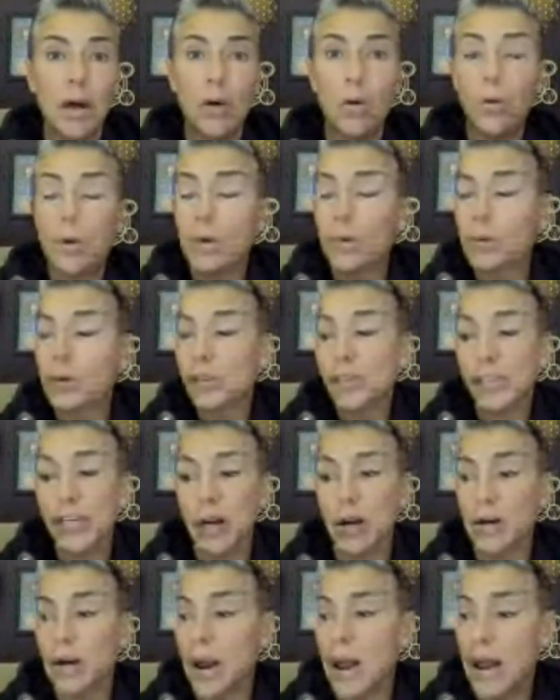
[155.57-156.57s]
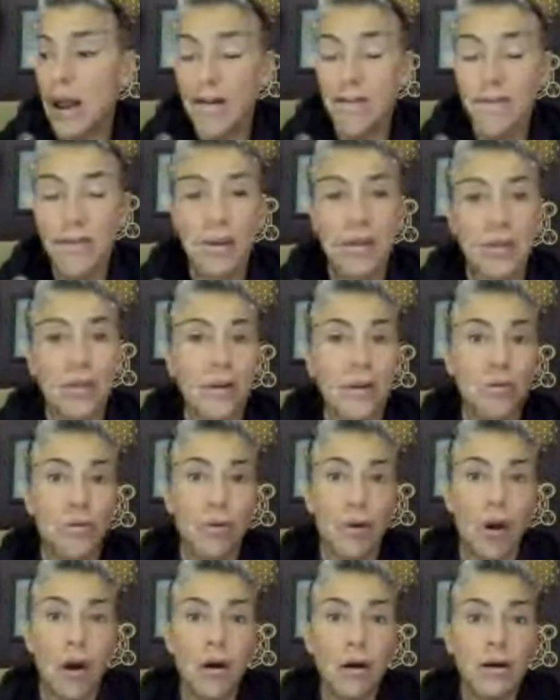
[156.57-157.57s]
We will share everything
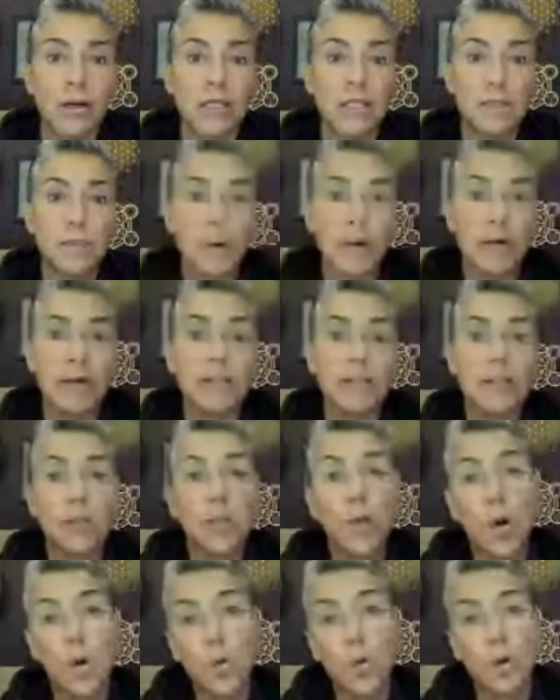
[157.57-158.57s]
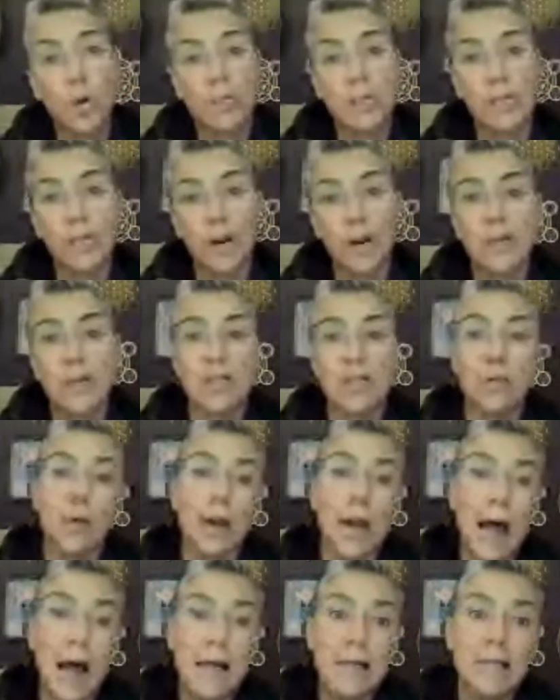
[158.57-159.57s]
through our experience, what works for us and what
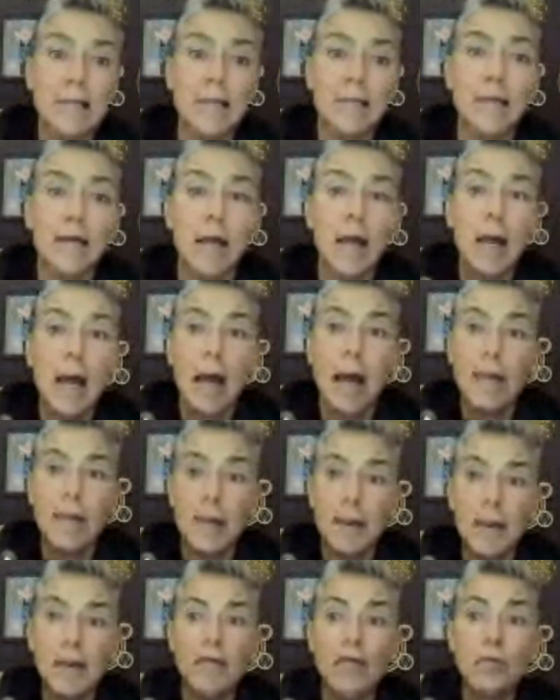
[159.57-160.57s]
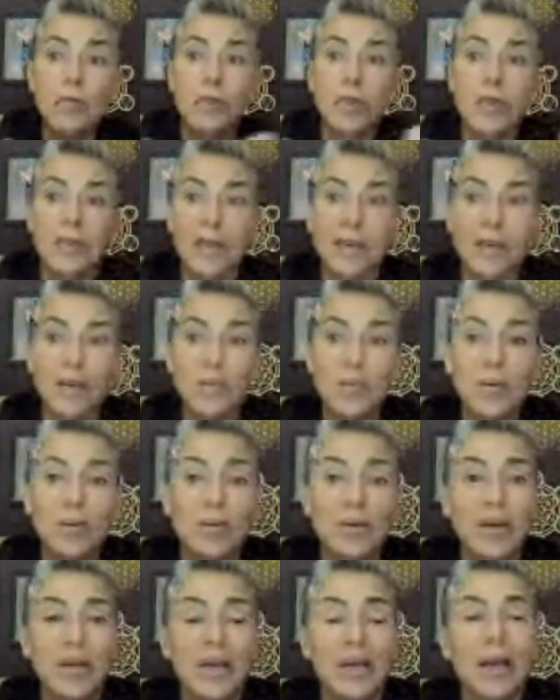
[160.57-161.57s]
hasn't. And then, even within the
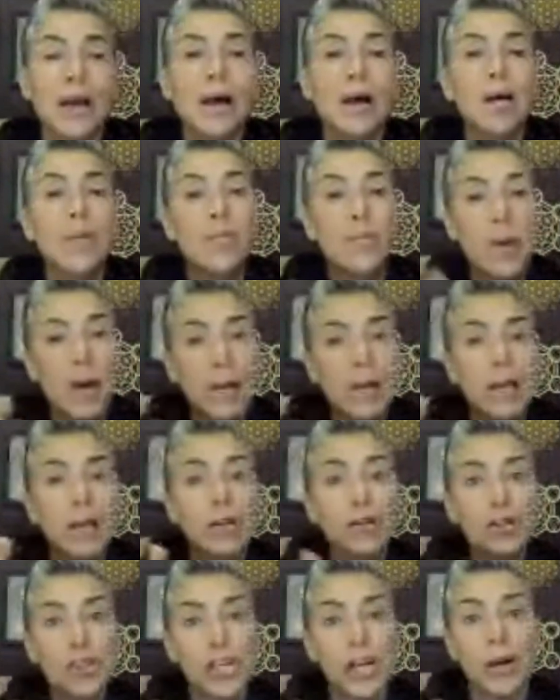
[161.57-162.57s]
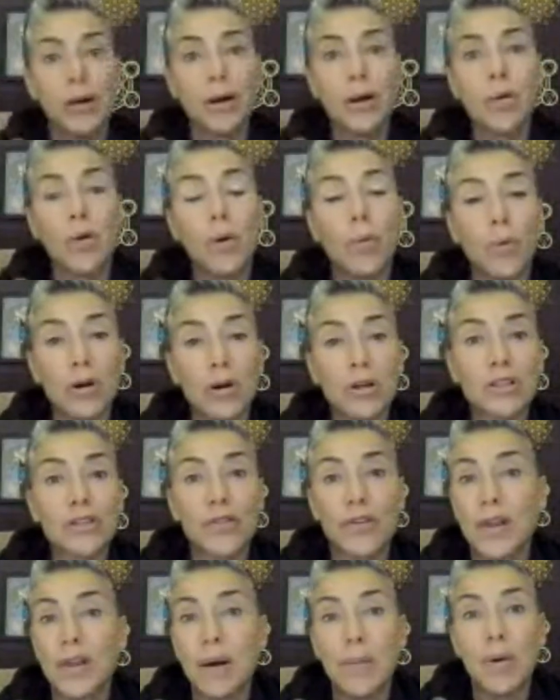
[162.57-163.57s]
community, many are sharing what works
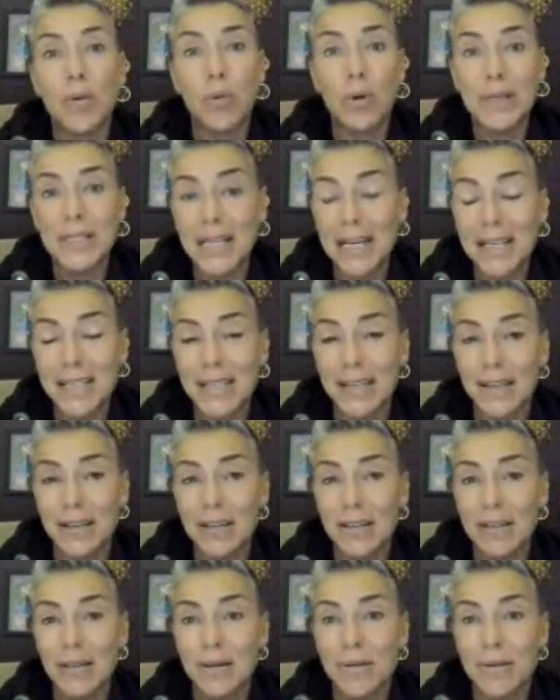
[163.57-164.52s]
for them and what doesn't.